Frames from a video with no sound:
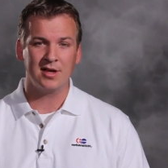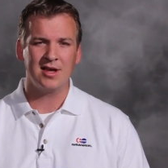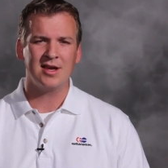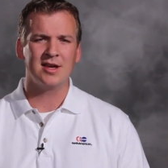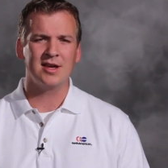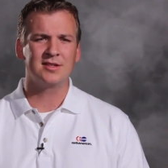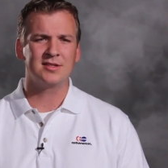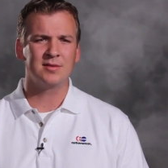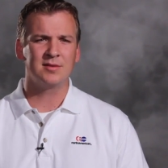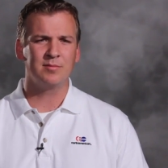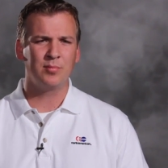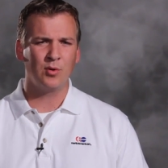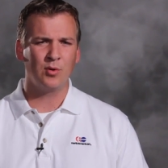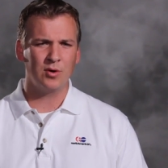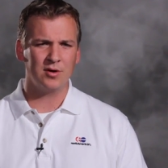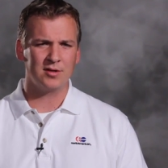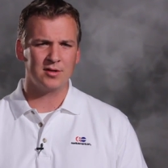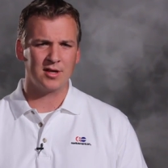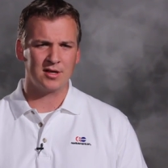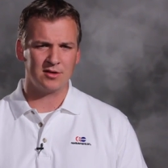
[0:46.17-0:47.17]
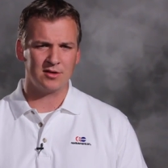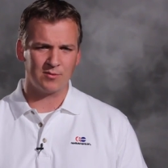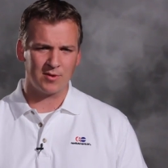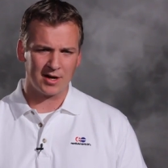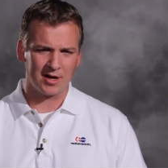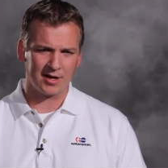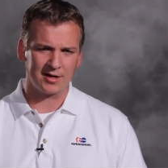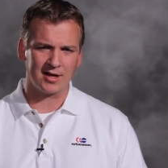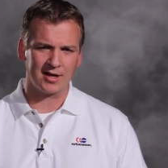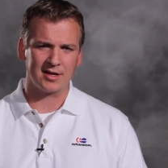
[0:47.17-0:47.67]
It's important that you
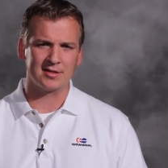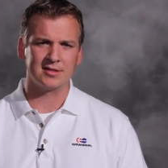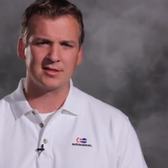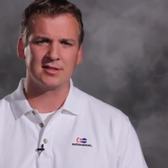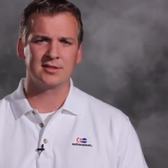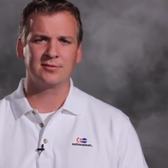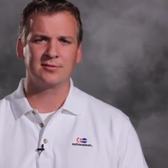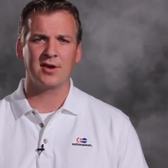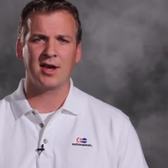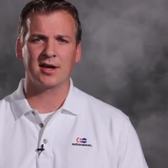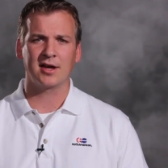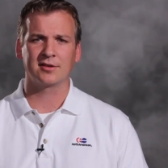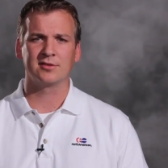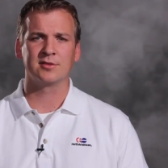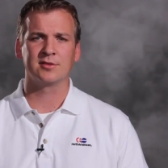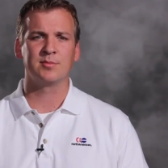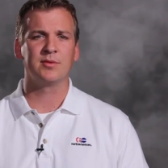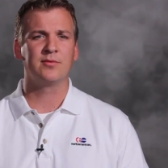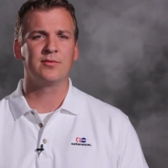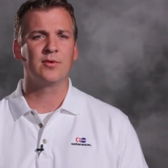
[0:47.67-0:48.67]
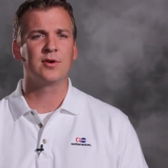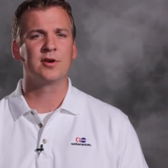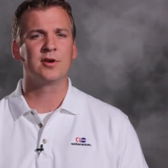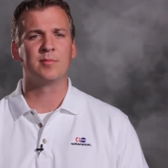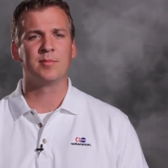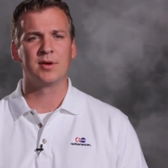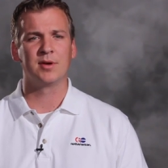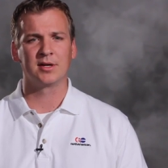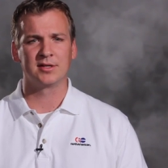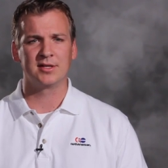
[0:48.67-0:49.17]
recognize these factors before your
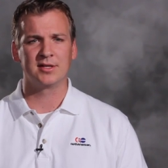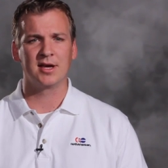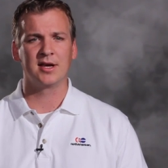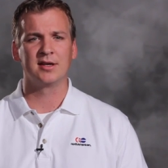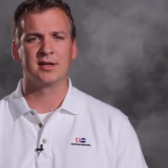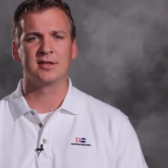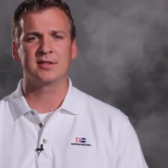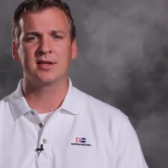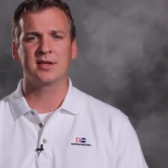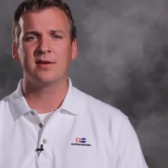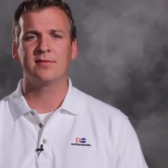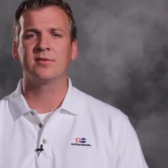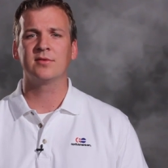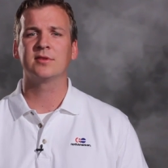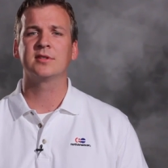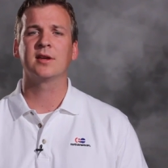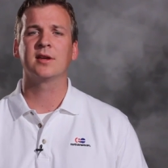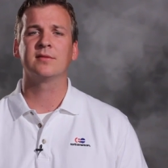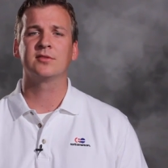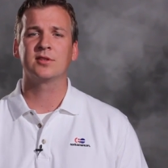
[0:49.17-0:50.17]
big day to save yourself